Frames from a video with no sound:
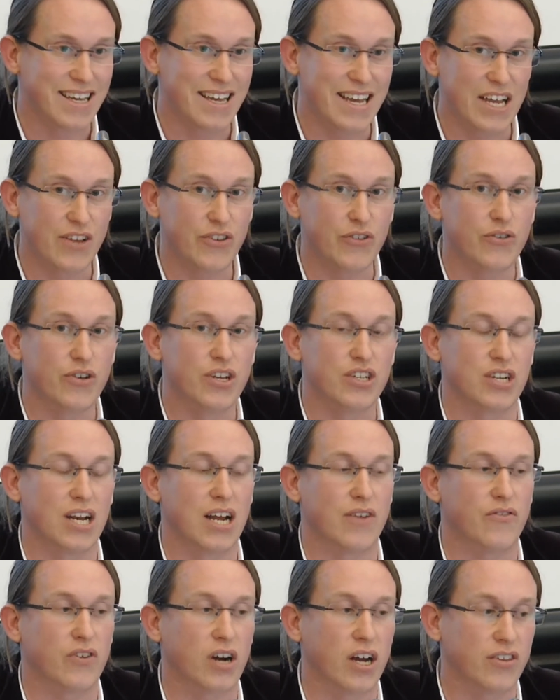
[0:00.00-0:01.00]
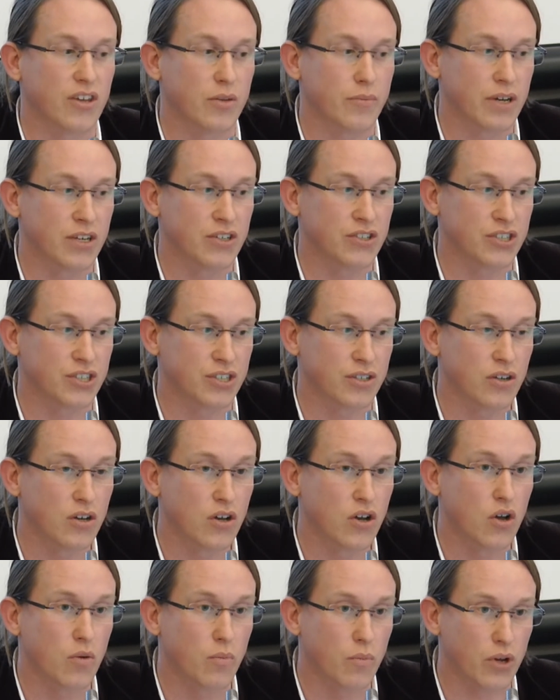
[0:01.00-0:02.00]
into this left-right dimension,
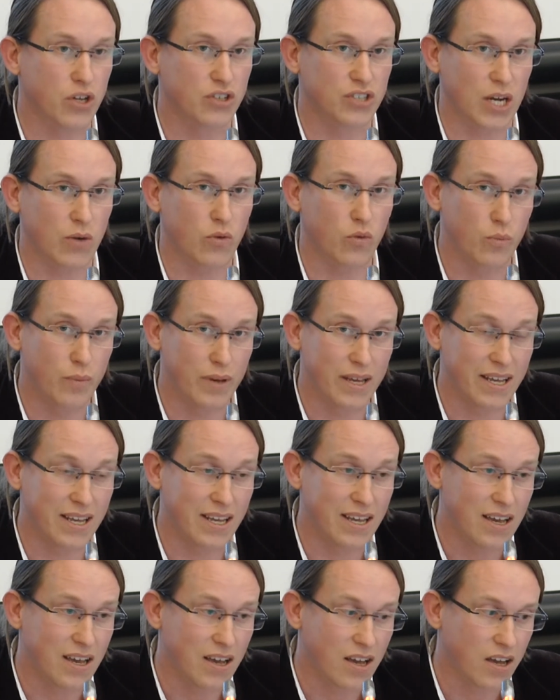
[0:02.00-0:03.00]
because that would be